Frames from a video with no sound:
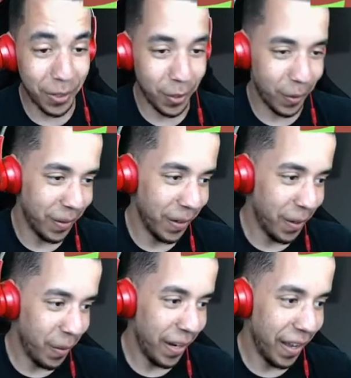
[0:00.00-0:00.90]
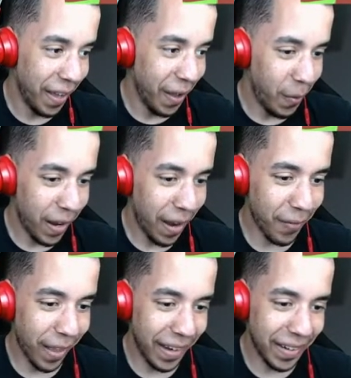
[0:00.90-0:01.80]
through. We we have
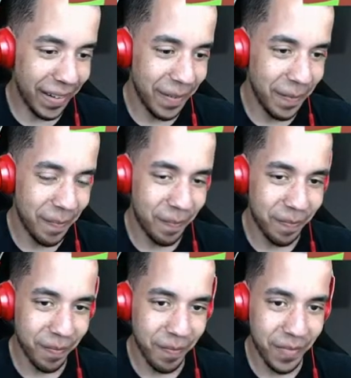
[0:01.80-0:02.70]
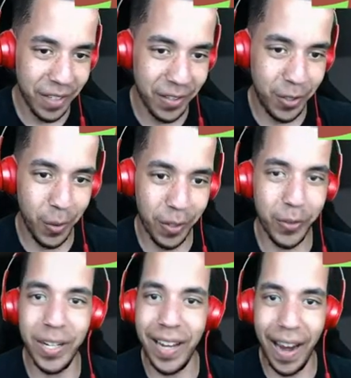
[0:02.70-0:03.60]
like two or
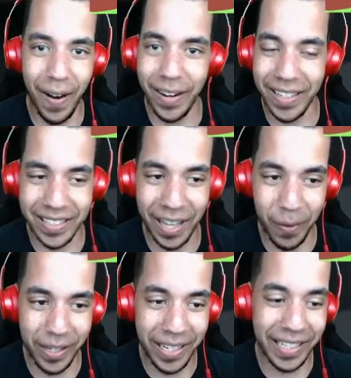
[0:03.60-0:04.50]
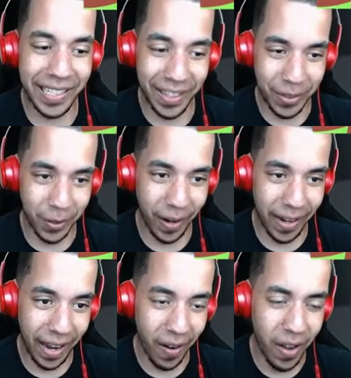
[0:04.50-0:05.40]
three areas that we need to get through right
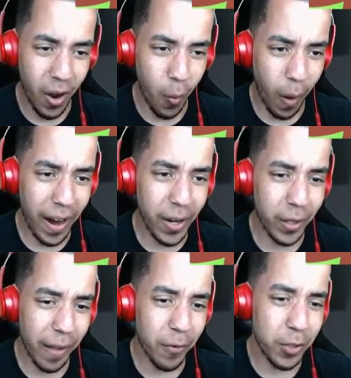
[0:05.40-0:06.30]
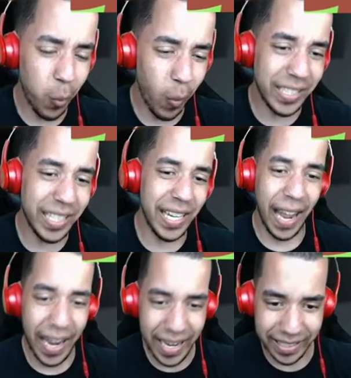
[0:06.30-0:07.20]
now. Why are you level
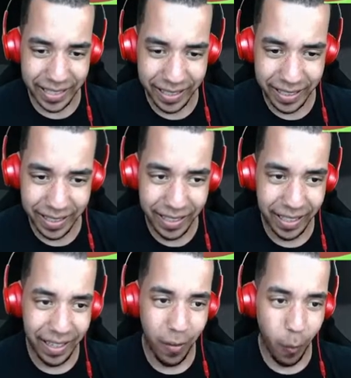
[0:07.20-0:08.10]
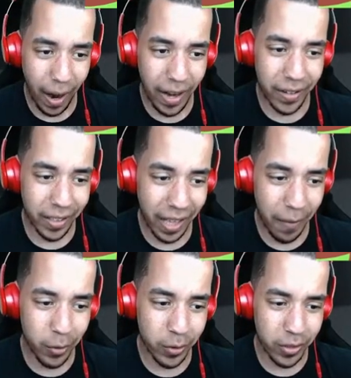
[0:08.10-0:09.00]
28? Why are the
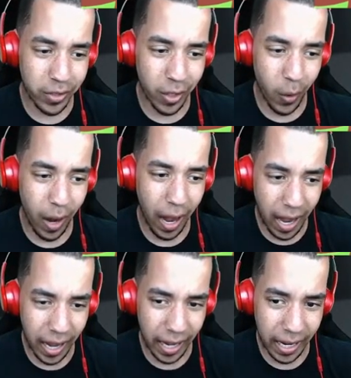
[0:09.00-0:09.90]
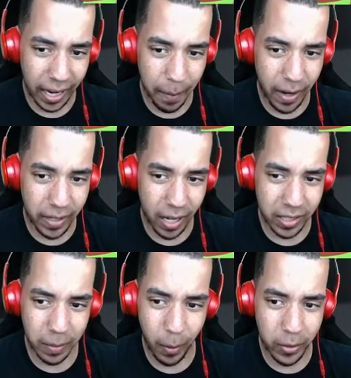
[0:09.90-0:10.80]
levels so high? Am I not
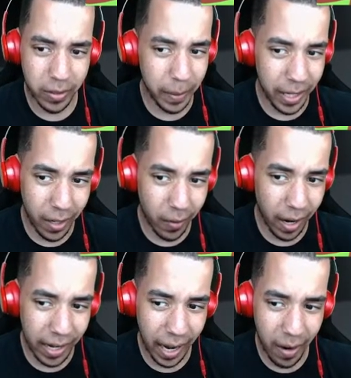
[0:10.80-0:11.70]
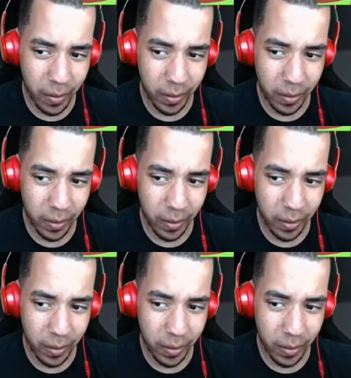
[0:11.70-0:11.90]
supposed to be here right now?